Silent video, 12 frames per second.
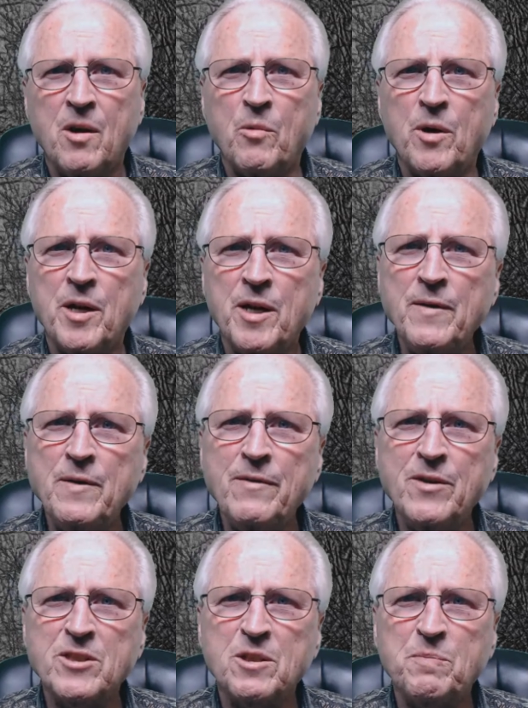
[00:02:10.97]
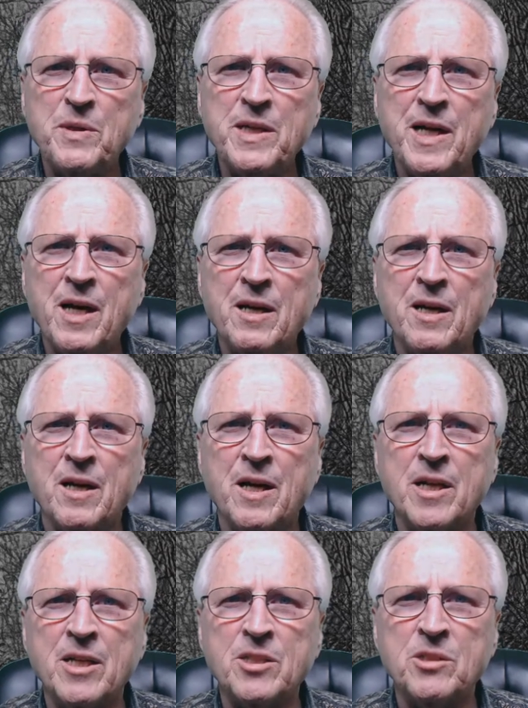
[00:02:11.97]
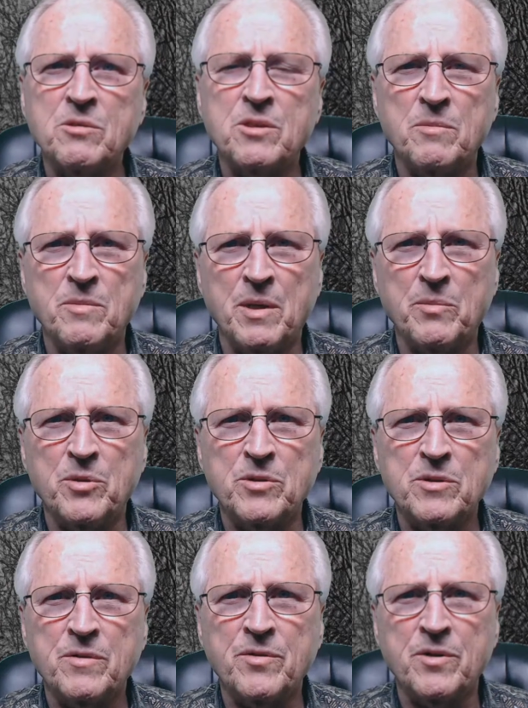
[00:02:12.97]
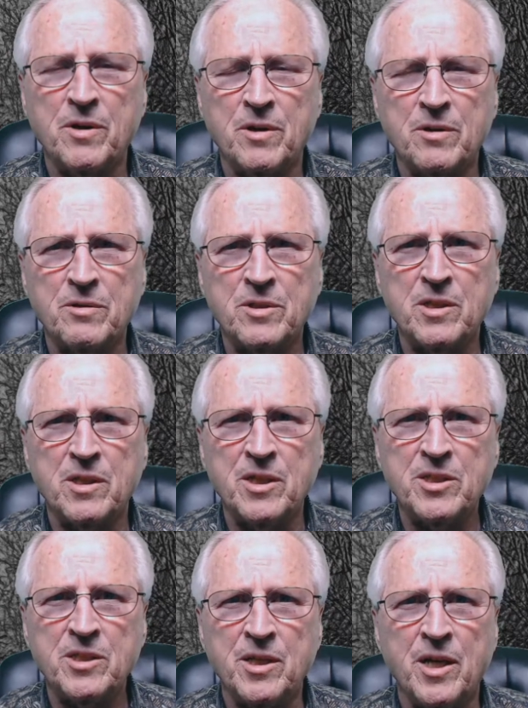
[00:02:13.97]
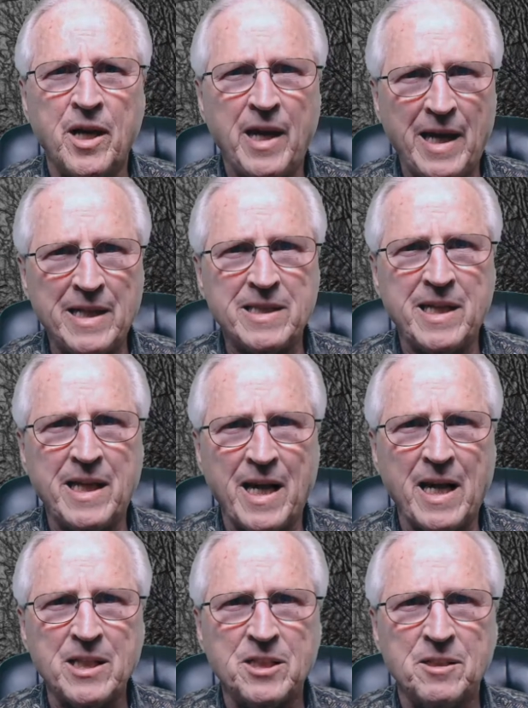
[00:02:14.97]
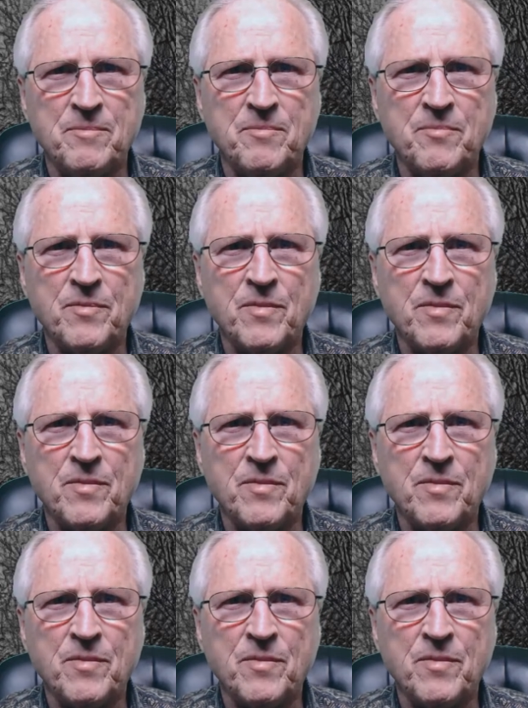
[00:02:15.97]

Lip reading: When enough of us speak out on an issue, the members of Congress listen and take action.